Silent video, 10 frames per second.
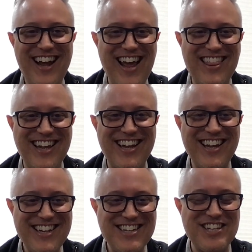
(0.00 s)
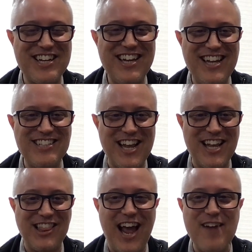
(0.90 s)
I think is a is a
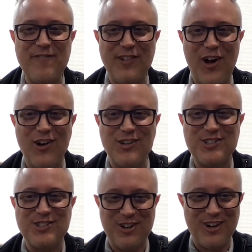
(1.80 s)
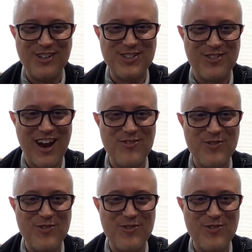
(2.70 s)
lifelong search, right?